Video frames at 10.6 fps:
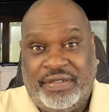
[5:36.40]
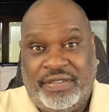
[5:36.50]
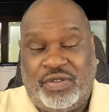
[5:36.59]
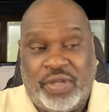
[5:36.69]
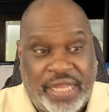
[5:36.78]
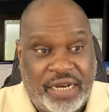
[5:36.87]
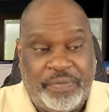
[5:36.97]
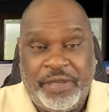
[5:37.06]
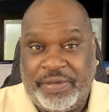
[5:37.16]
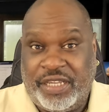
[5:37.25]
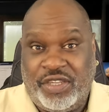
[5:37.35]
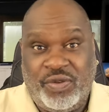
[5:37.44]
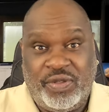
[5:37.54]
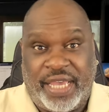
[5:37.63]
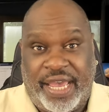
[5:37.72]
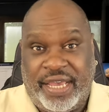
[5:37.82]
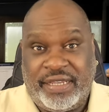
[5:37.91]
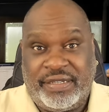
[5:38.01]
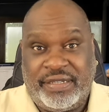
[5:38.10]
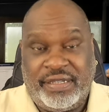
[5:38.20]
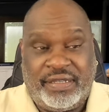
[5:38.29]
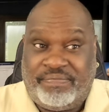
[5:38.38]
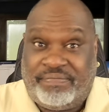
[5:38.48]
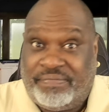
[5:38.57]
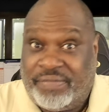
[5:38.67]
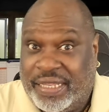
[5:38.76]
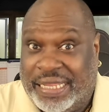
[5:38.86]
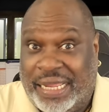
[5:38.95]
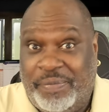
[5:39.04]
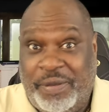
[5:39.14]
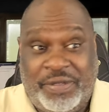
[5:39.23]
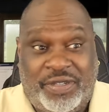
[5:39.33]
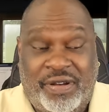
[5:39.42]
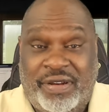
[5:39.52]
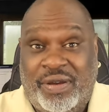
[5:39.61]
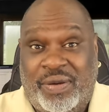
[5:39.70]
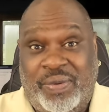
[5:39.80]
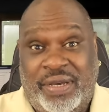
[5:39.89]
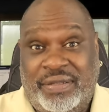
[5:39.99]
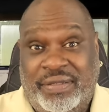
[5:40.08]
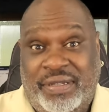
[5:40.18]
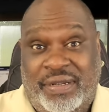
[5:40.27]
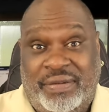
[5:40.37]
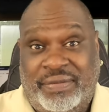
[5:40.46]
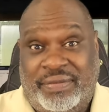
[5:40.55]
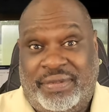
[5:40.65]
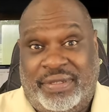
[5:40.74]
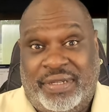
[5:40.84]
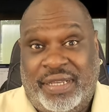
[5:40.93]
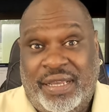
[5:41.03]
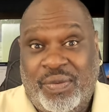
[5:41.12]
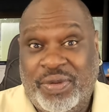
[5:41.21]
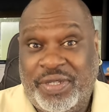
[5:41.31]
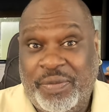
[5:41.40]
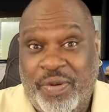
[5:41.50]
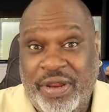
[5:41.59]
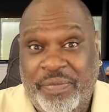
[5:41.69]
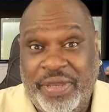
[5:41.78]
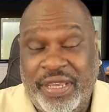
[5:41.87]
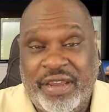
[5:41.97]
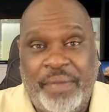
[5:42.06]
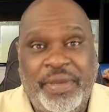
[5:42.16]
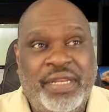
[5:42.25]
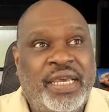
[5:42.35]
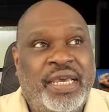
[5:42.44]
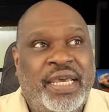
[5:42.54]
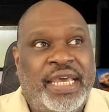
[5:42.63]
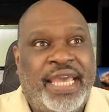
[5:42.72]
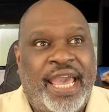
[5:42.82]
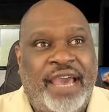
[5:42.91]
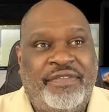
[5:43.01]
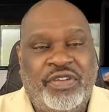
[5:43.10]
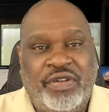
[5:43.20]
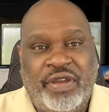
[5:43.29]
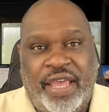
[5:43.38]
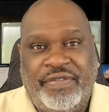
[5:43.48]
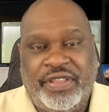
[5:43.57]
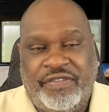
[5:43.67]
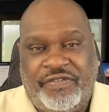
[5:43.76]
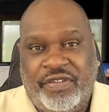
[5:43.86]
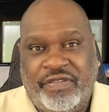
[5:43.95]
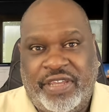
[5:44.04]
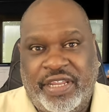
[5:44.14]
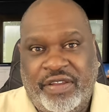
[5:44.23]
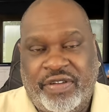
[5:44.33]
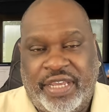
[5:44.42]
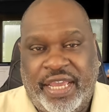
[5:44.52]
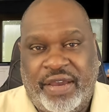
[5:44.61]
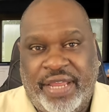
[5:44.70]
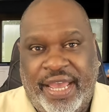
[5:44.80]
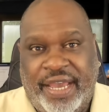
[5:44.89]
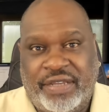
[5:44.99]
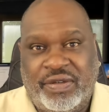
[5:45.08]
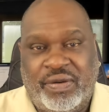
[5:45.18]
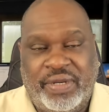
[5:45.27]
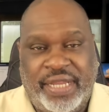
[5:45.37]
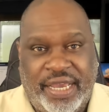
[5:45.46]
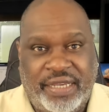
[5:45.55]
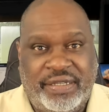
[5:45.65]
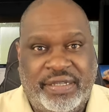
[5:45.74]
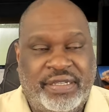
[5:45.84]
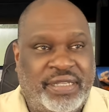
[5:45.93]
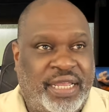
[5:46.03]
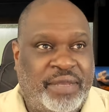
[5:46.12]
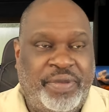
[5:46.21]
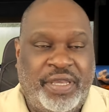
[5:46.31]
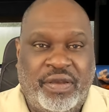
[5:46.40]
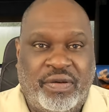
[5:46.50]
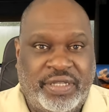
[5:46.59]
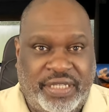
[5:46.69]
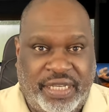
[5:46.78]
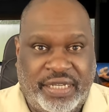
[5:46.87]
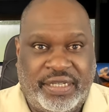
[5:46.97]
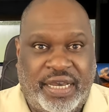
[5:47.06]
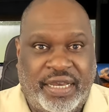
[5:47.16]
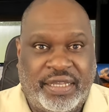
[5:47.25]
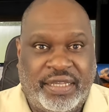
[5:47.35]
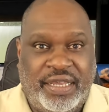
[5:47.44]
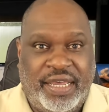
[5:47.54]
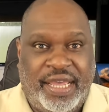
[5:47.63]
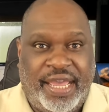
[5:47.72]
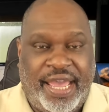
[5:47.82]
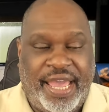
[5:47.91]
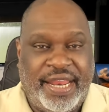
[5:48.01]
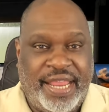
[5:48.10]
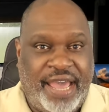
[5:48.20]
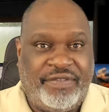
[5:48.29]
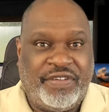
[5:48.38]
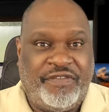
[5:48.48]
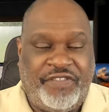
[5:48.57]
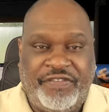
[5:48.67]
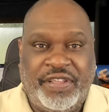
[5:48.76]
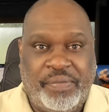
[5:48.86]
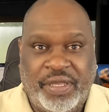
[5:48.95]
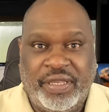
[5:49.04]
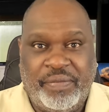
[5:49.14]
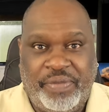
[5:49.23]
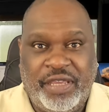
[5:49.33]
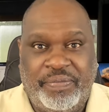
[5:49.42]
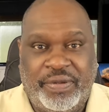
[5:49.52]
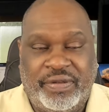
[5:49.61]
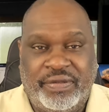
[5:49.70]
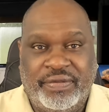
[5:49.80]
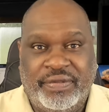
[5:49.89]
So a lot of people that use X, a lot of people are starting to go, well, you know, what's the point of being here? I mean, having the fear of getting your account hacked on X is like being on TikTok and having 50 million people,